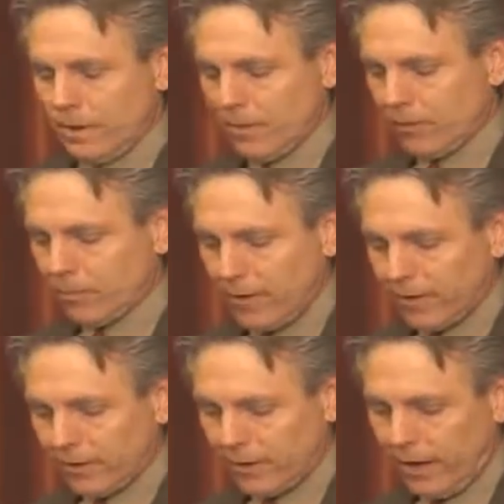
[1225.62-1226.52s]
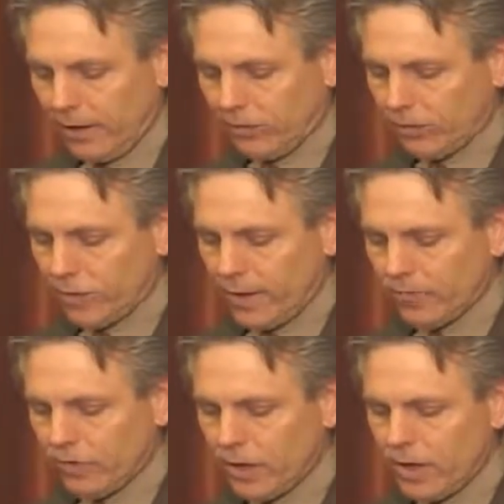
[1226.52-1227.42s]
in response to the angel's
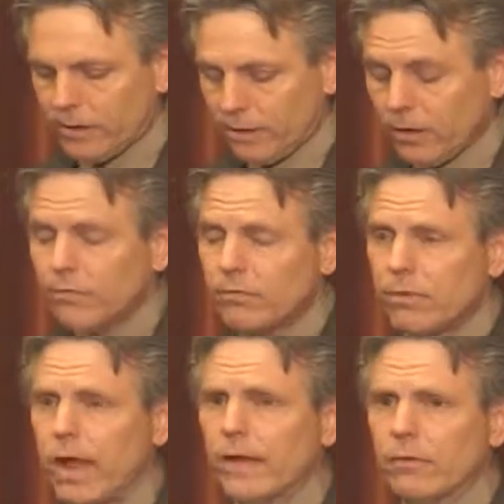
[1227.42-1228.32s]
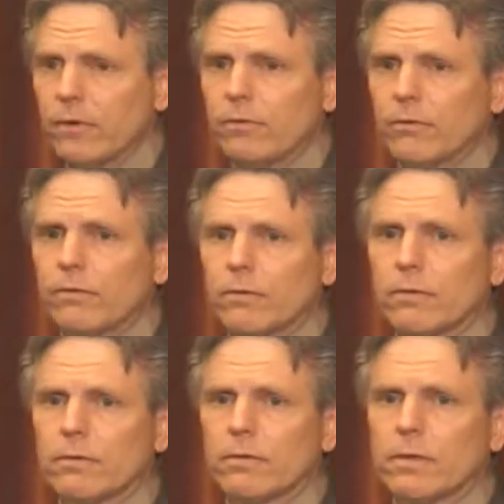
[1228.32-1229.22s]
question? The gift of language.
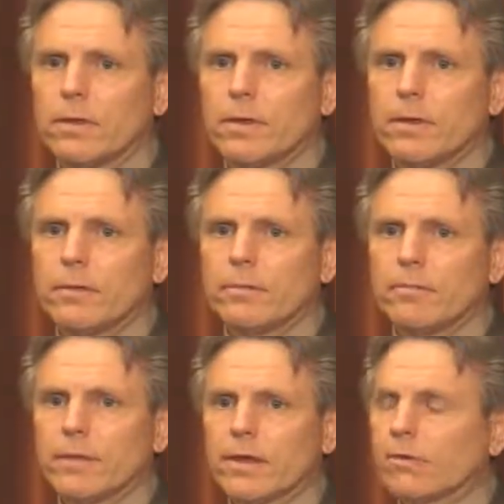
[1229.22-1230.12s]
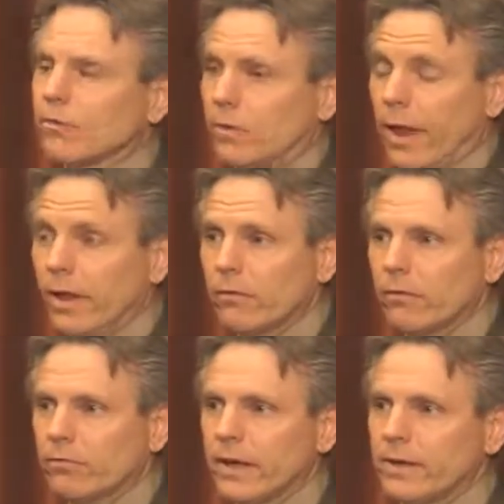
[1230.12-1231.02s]
Because through
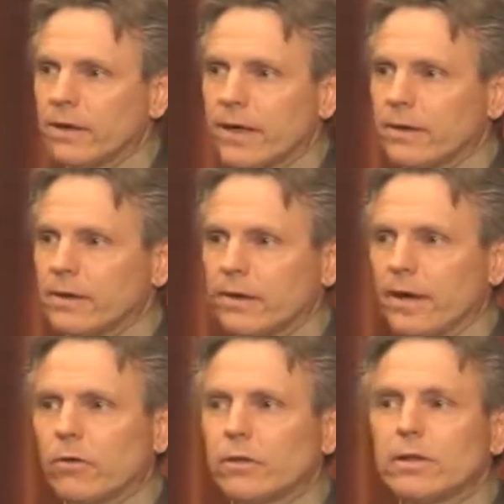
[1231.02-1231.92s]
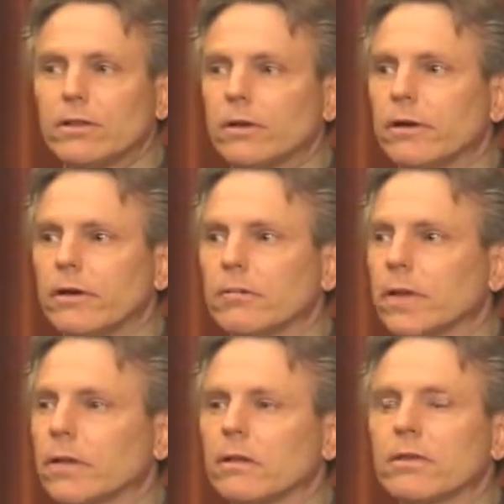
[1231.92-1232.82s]
language, mankind can not only learn,
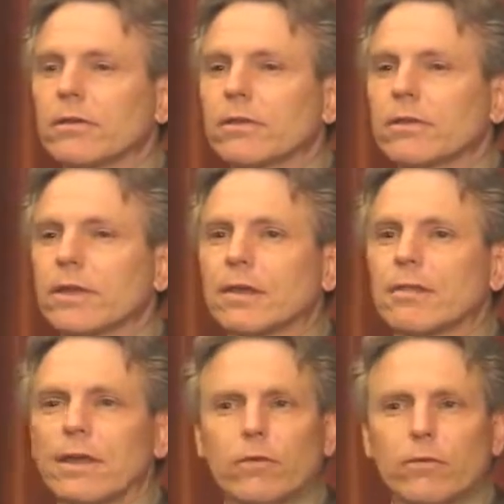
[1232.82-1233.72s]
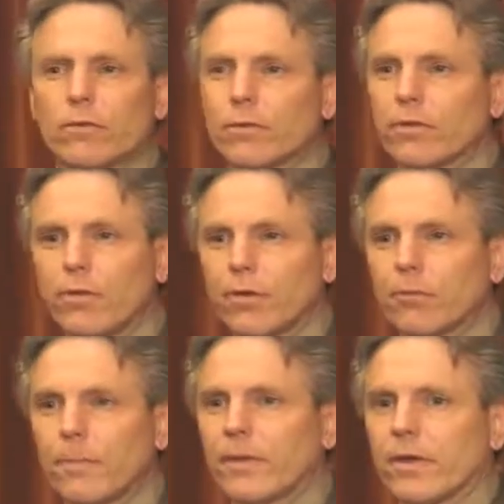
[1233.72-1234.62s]
but he could learn things not only through his own
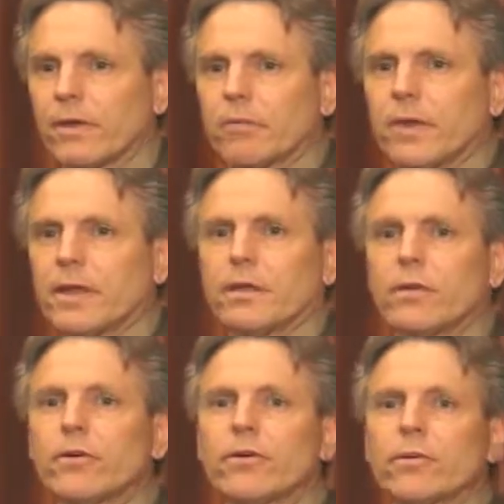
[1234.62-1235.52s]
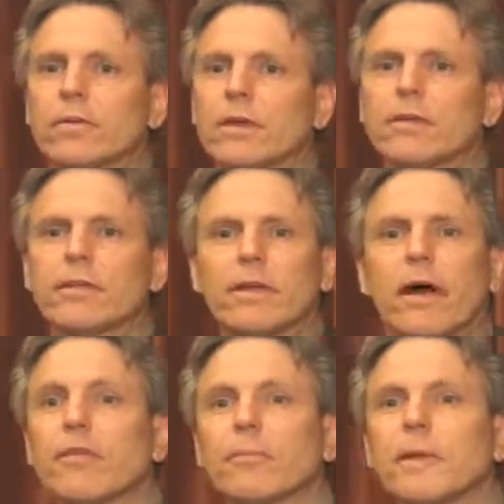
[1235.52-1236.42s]
experience, but he could learn things that
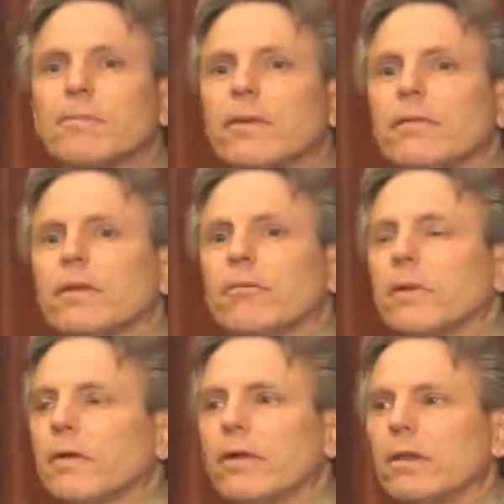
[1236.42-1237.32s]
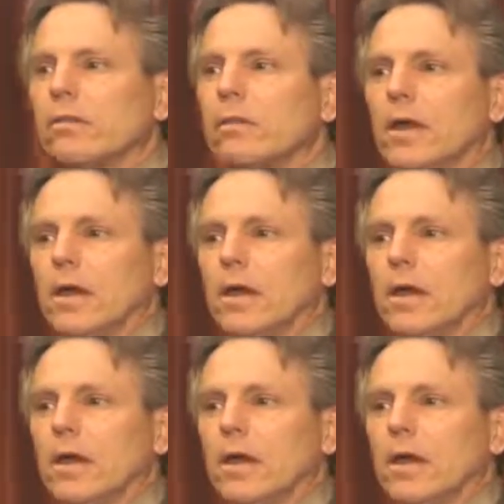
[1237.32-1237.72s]
other people have experienced